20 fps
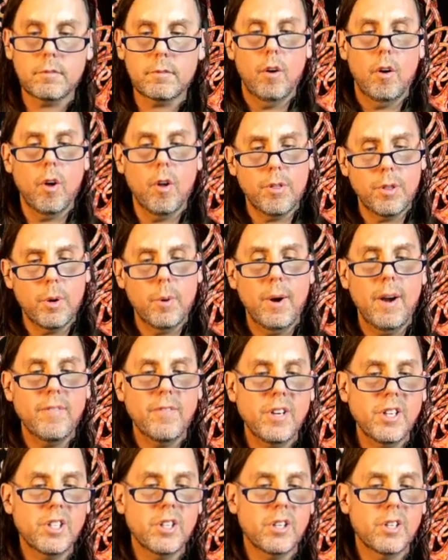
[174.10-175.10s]
Although
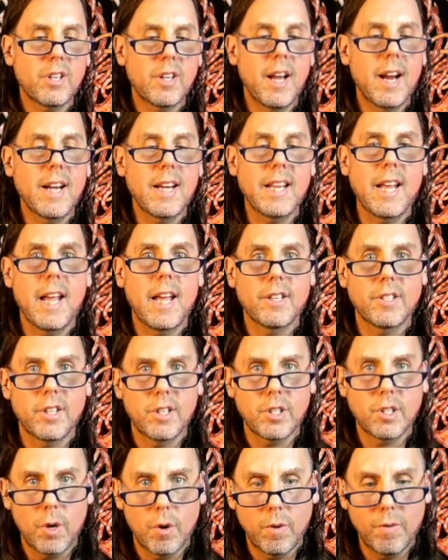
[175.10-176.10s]
every society has
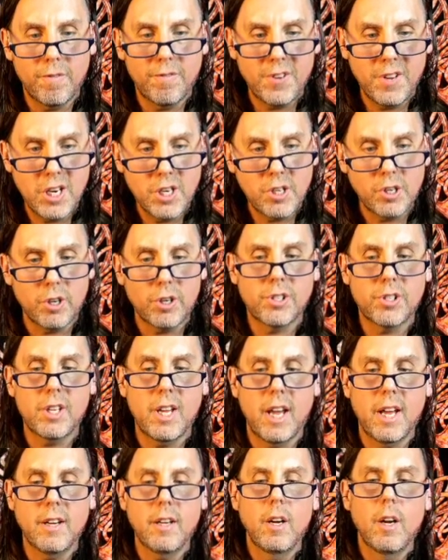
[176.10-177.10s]
its own feature
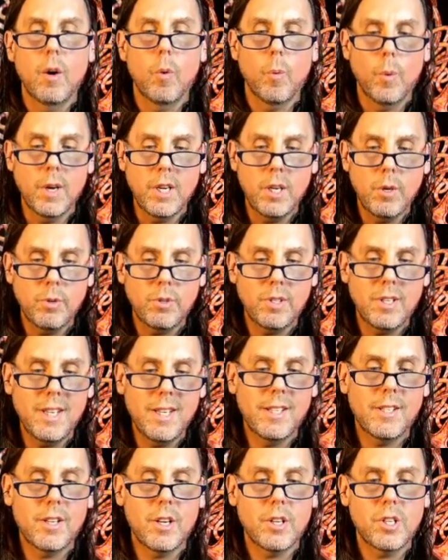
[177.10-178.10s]
set, when you see
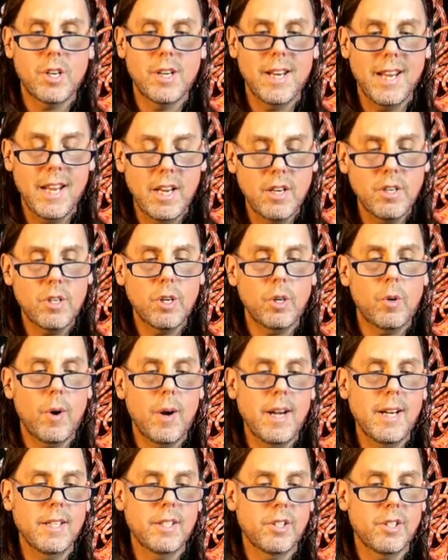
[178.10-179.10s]
such an
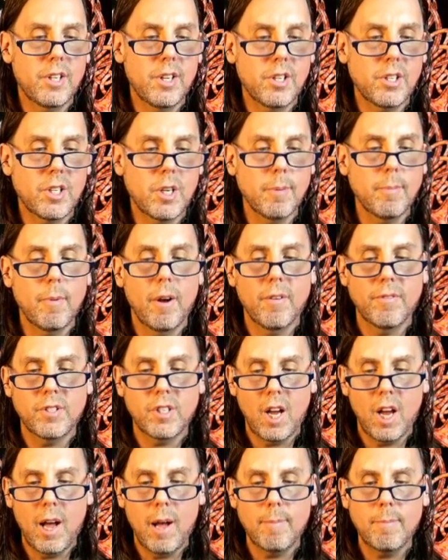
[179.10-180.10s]
integrated system of
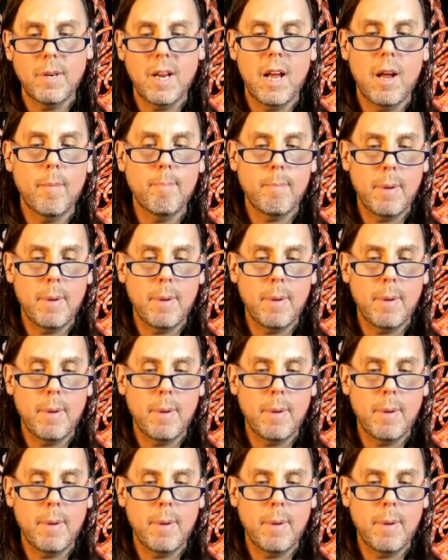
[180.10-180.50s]
top-down